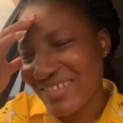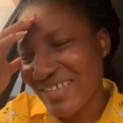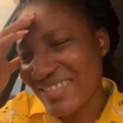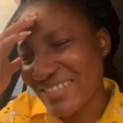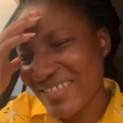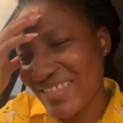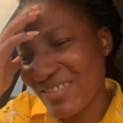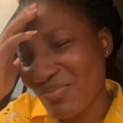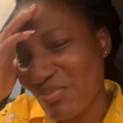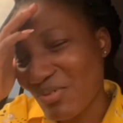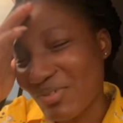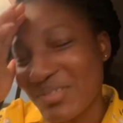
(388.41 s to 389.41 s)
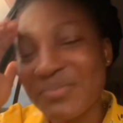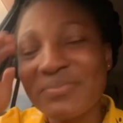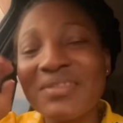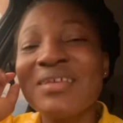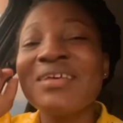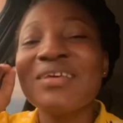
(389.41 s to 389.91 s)
I said keyboard.
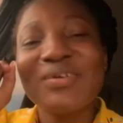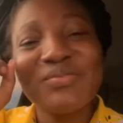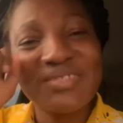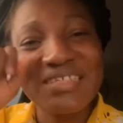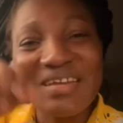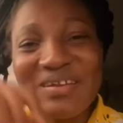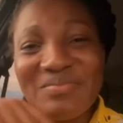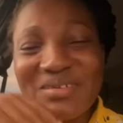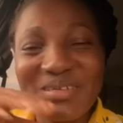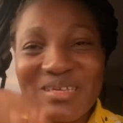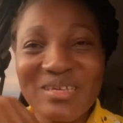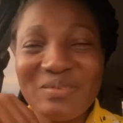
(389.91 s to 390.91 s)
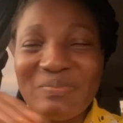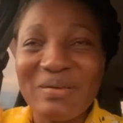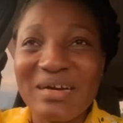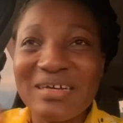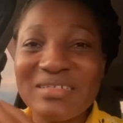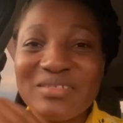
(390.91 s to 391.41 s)
With Arabic
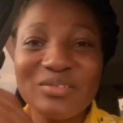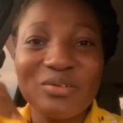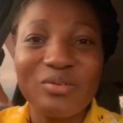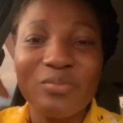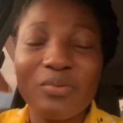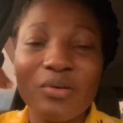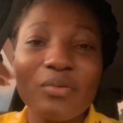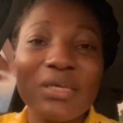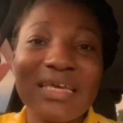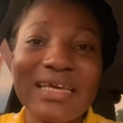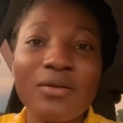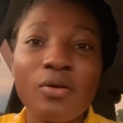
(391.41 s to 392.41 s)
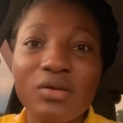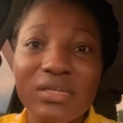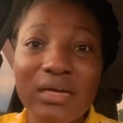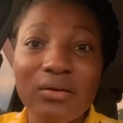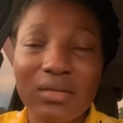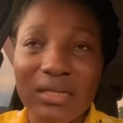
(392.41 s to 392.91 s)
keypad, but we can order
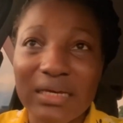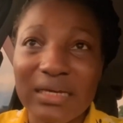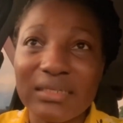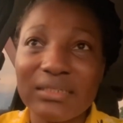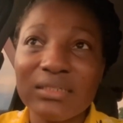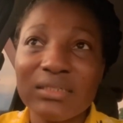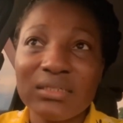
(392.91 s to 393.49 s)
online.